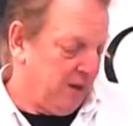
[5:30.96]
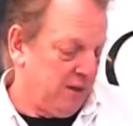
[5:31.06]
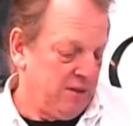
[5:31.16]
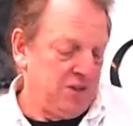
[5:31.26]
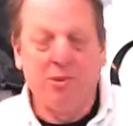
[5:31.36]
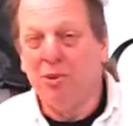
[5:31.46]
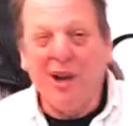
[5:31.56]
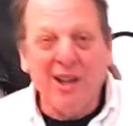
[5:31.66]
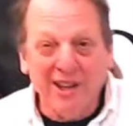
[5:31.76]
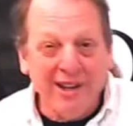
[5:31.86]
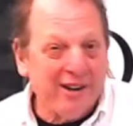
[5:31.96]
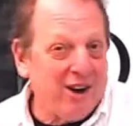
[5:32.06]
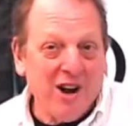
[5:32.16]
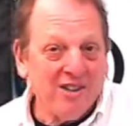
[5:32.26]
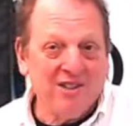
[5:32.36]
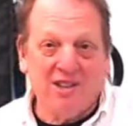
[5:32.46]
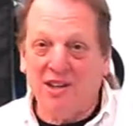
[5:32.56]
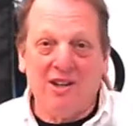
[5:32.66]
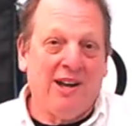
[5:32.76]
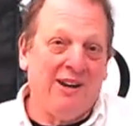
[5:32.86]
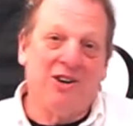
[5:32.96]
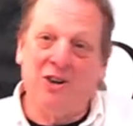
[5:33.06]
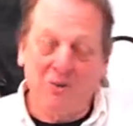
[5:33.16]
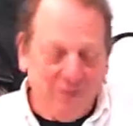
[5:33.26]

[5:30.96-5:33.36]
Gibberellin and auxin, I don't know.